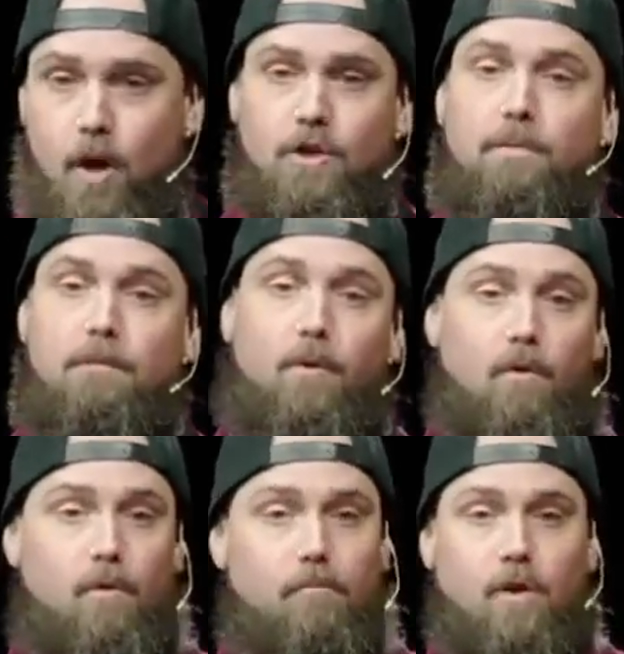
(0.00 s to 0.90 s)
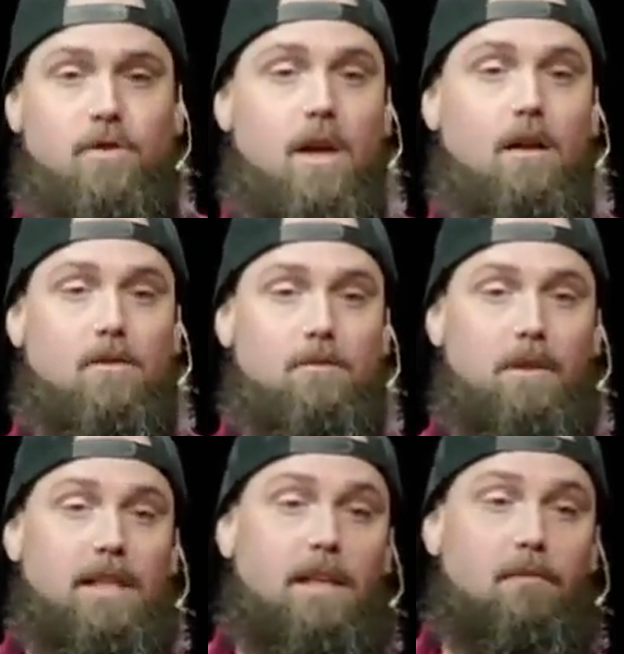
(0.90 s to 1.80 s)
Most people, most
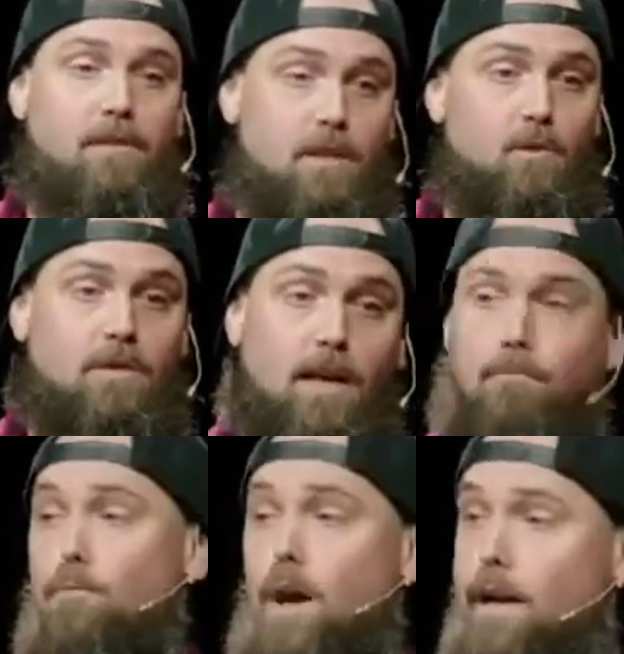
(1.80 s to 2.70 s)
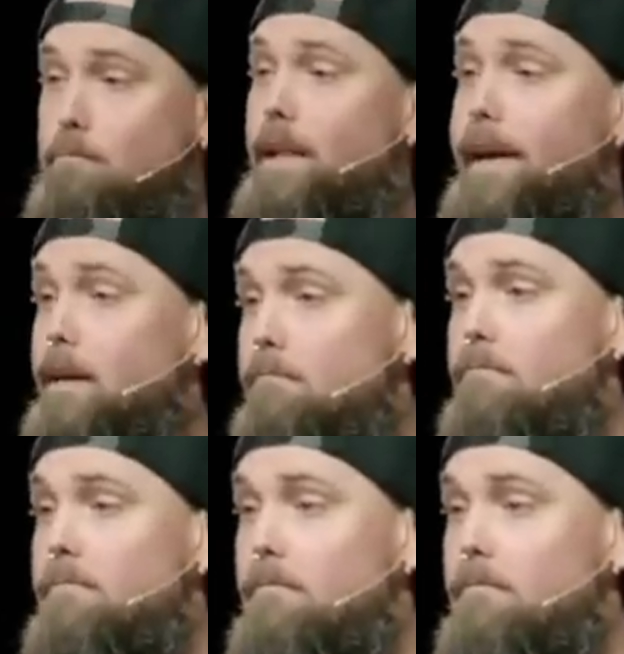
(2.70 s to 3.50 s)
scholars believe this was like bubonic plague,